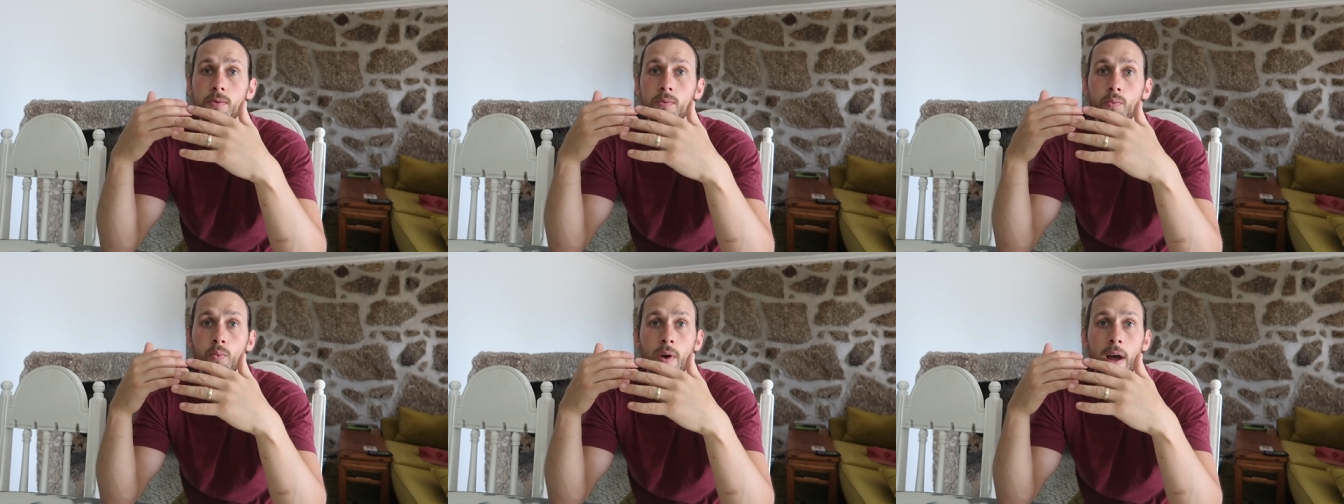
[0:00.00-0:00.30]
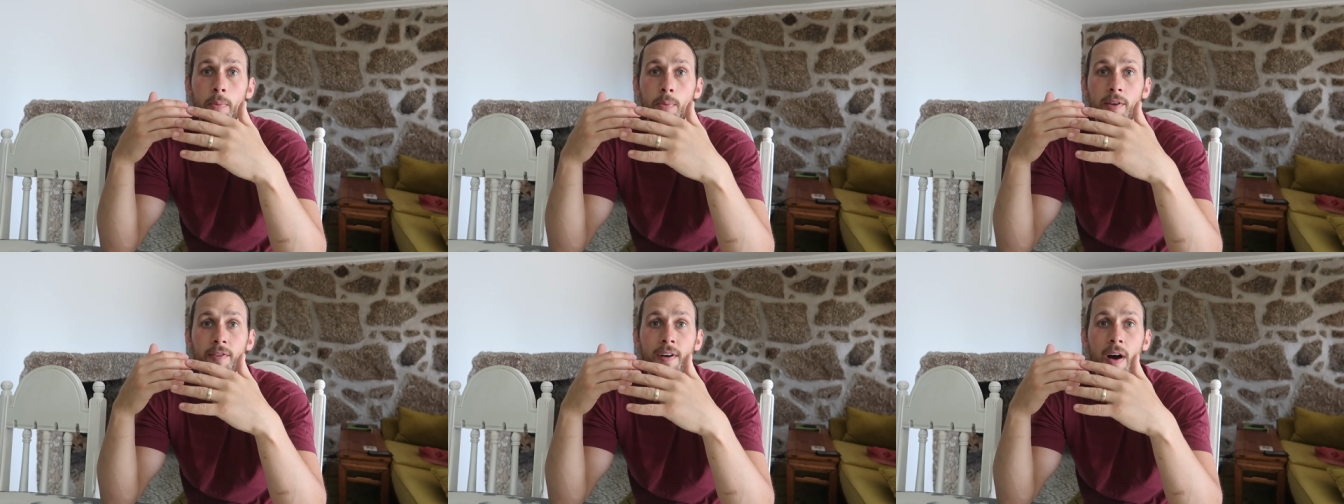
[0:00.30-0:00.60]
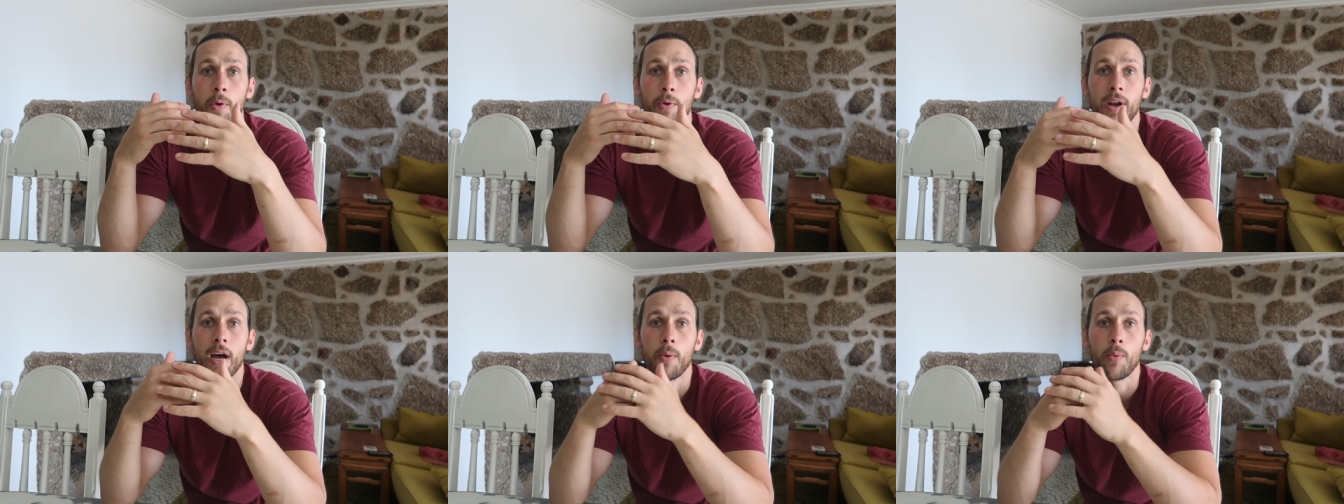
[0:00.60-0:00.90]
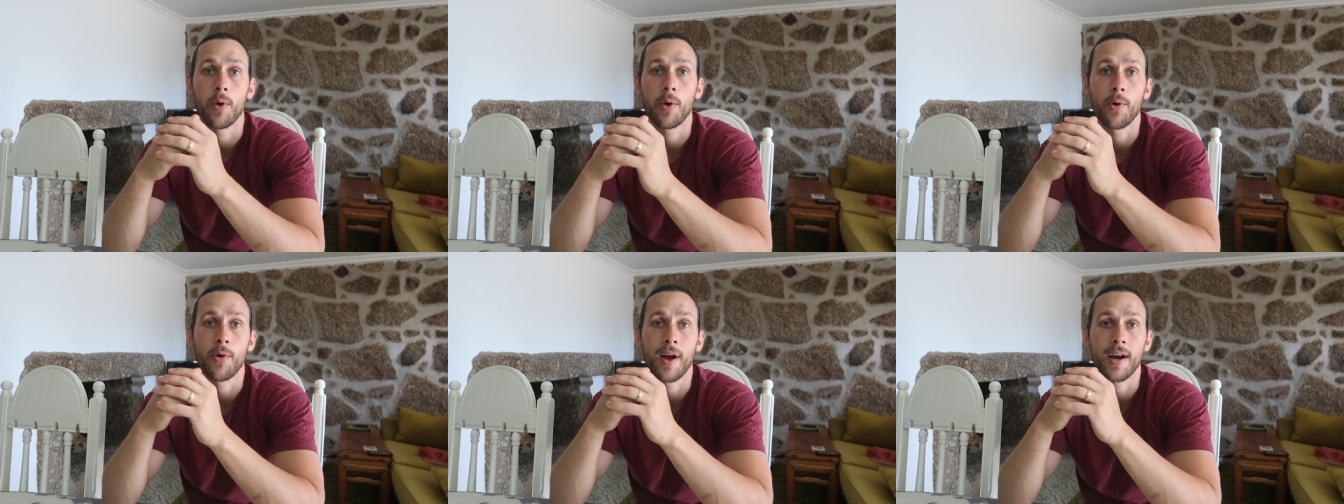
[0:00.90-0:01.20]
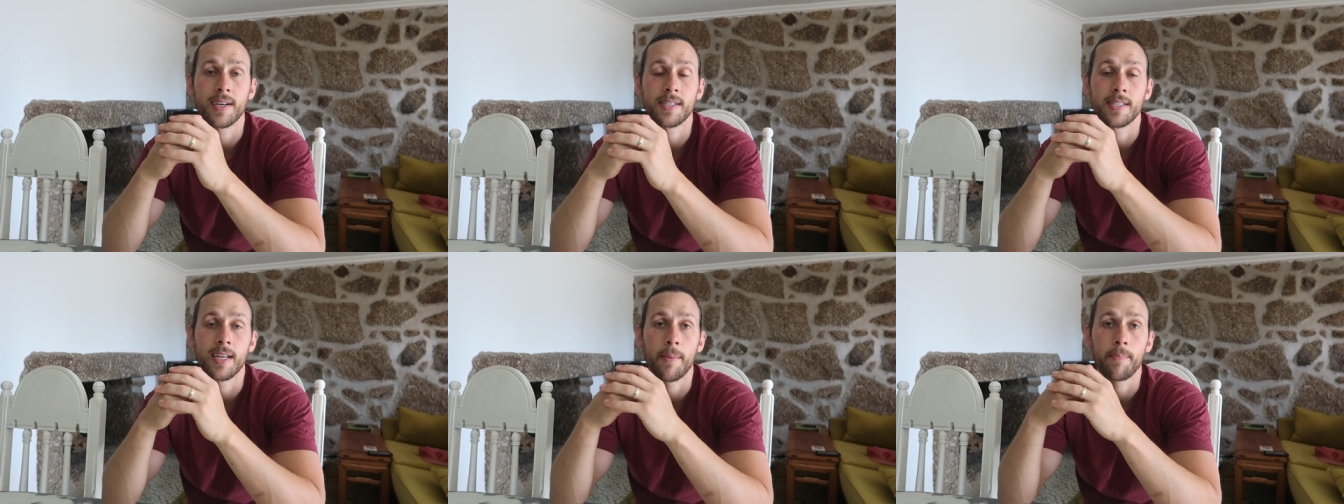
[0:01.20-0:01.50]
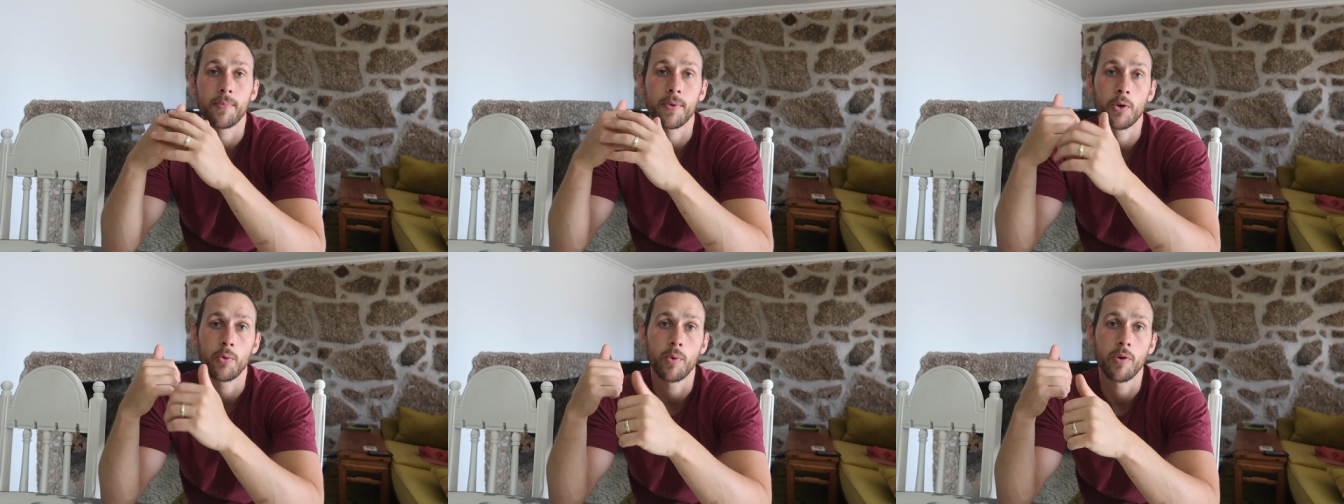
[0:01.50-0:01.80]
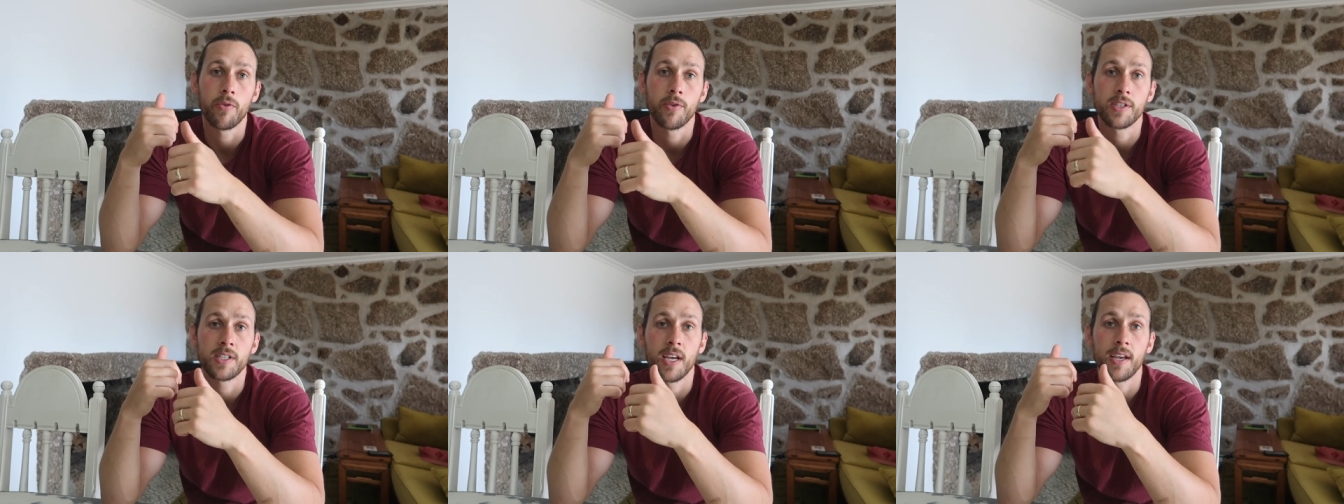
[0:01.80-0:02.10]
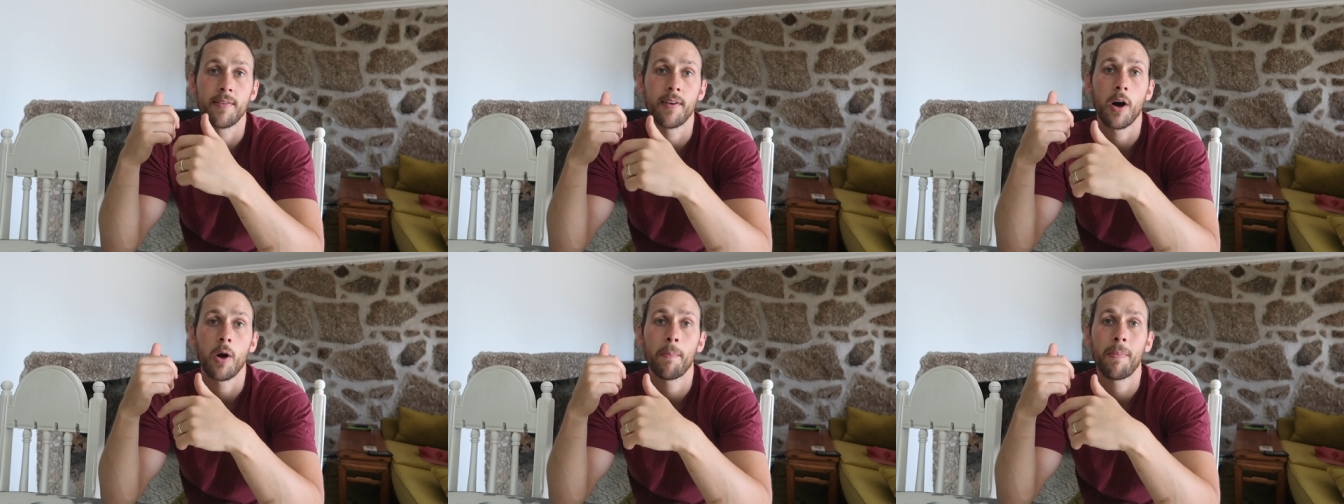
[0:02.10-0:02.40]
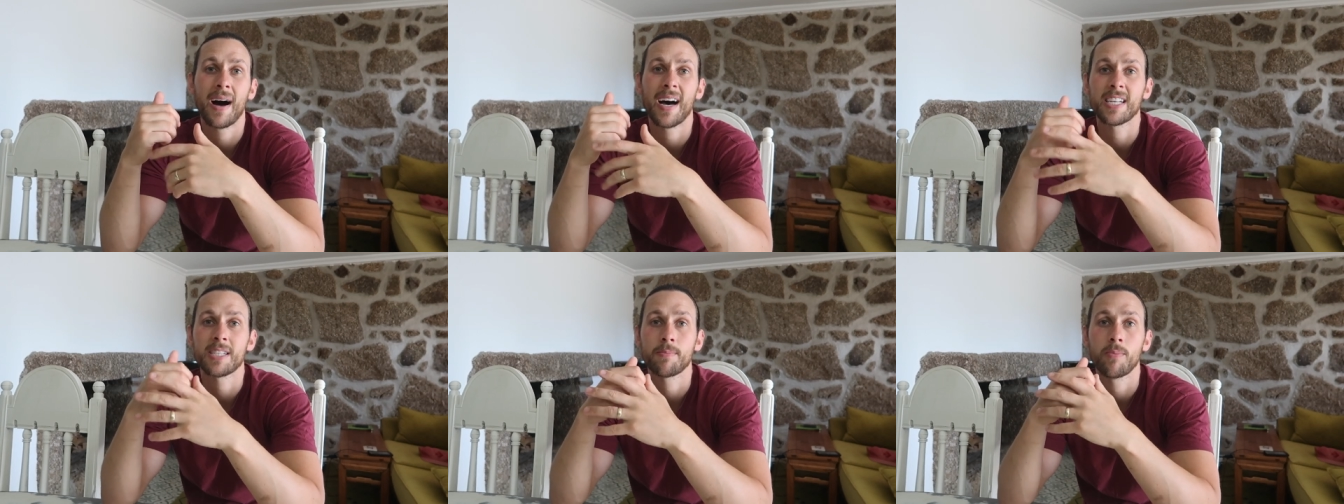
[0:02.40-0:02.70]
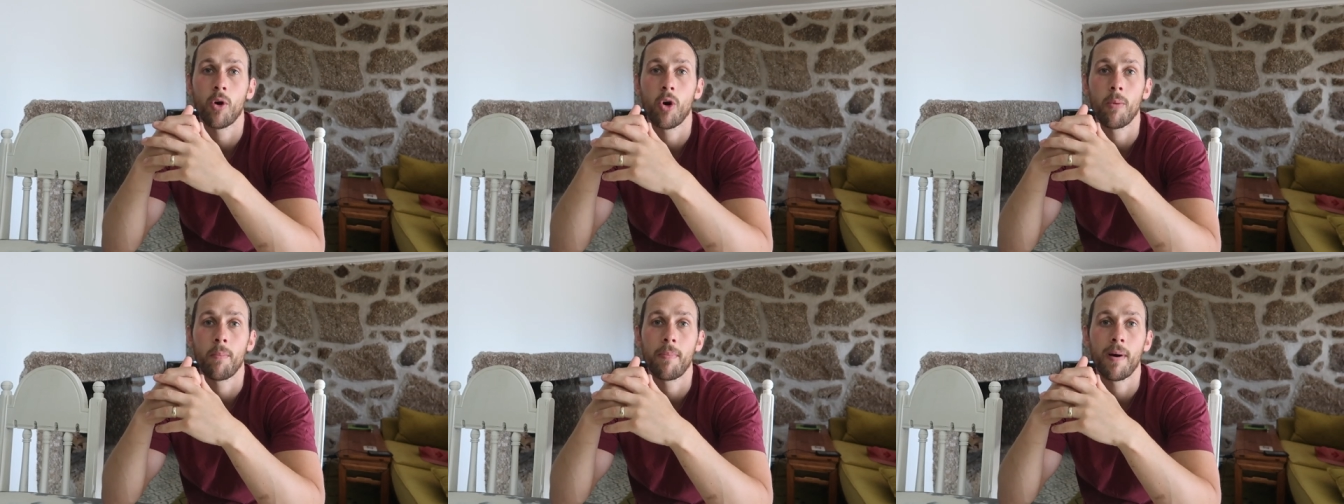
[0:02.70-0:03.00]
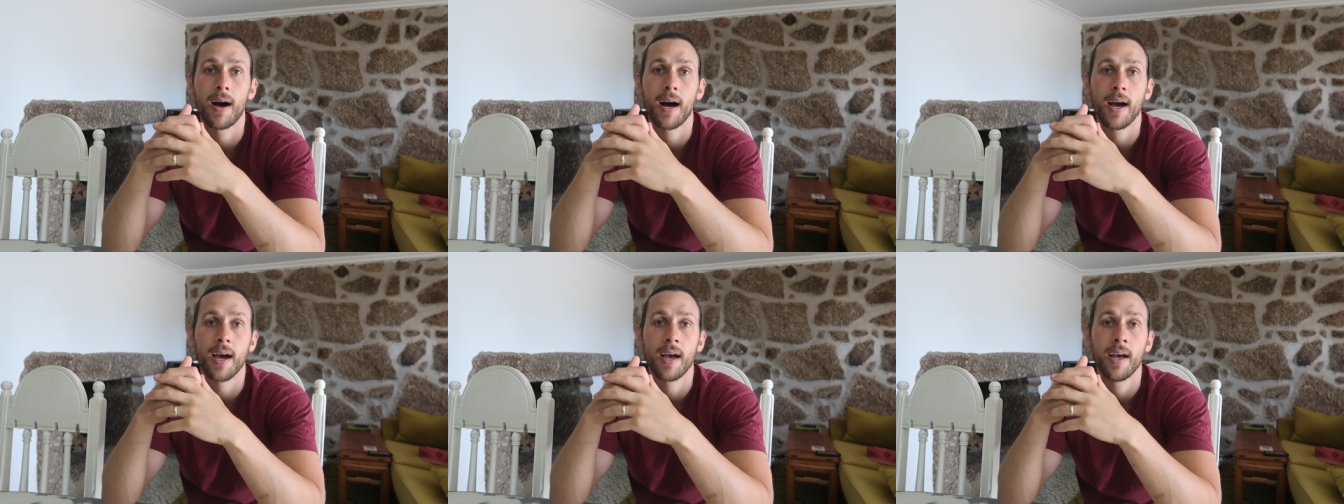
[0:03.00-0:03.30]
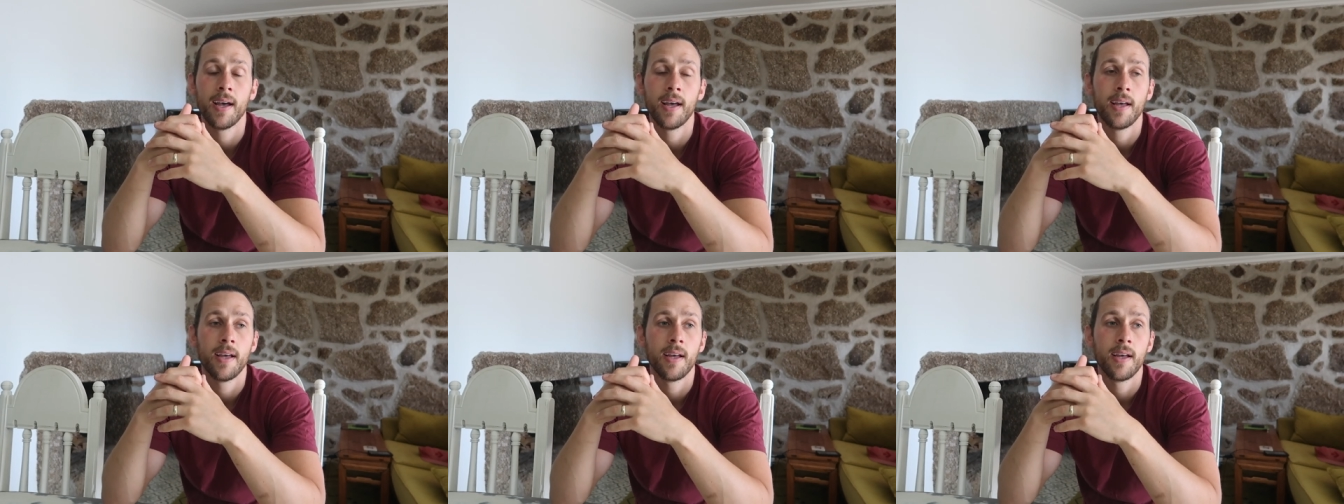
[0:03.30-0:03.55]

when we found out we were accepted, we received our passports back.